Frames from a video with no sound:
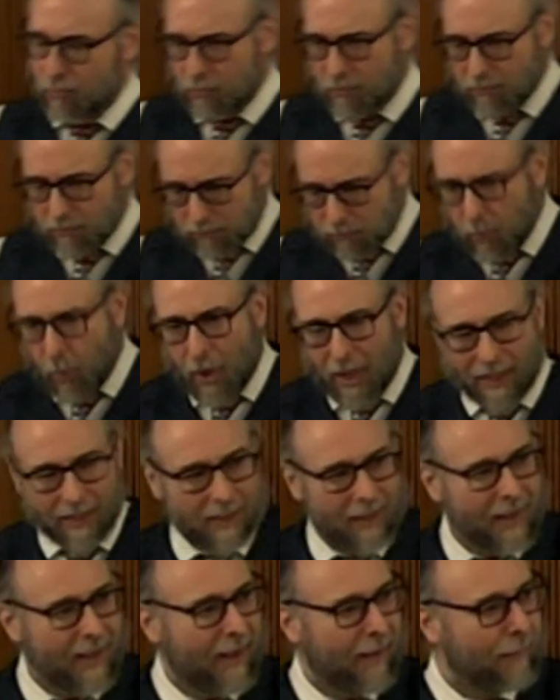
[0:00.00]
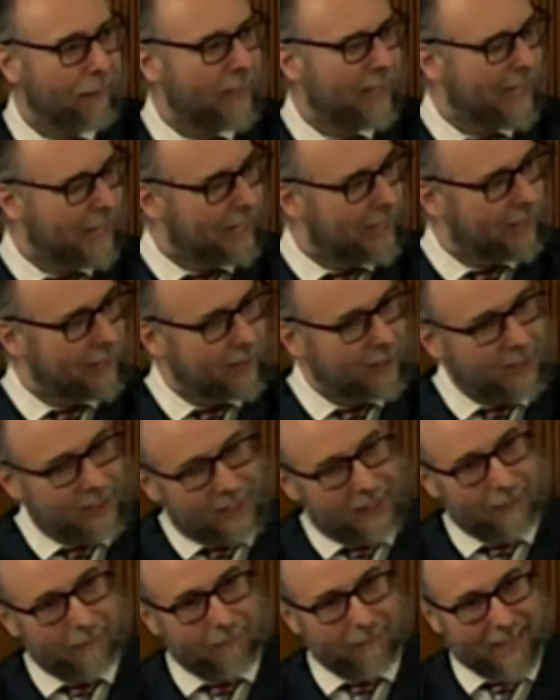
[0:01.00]
one, because
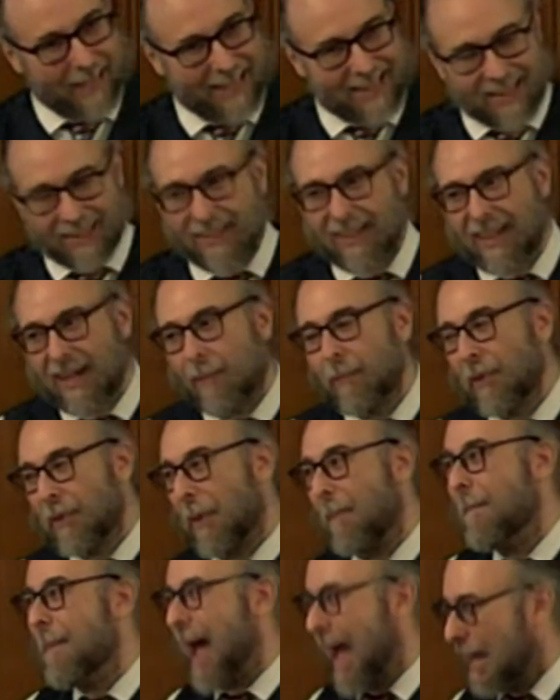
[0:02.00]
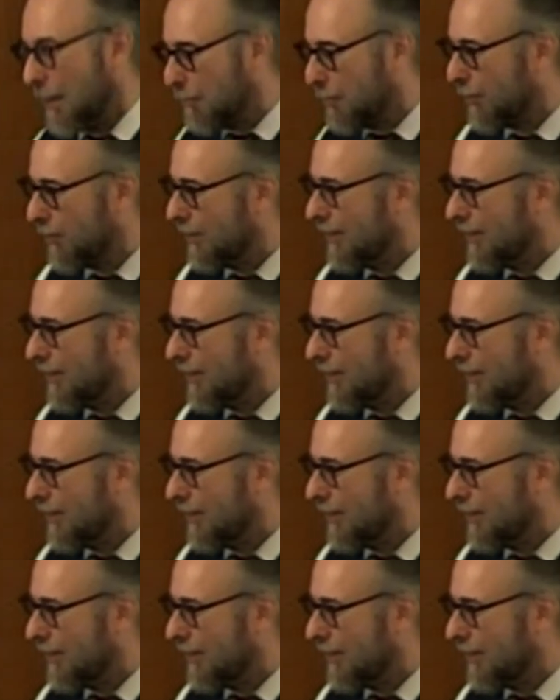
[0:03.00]
it doesn't come with a map,